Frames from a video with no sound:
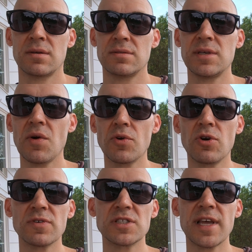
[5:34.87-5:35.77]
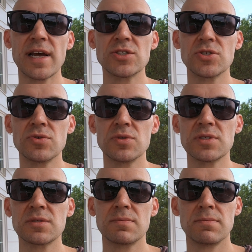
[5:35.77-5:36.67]
Tearing over
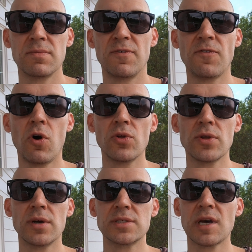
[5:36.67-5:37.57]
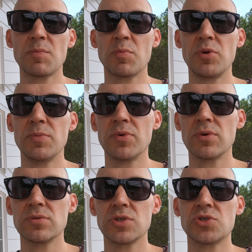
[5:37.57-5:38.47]
statues, falling on top of
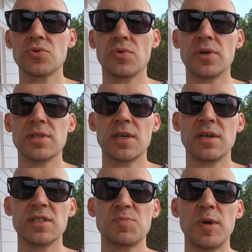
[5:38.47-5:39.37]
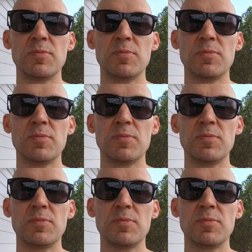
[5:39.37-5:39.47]
people, destroying things,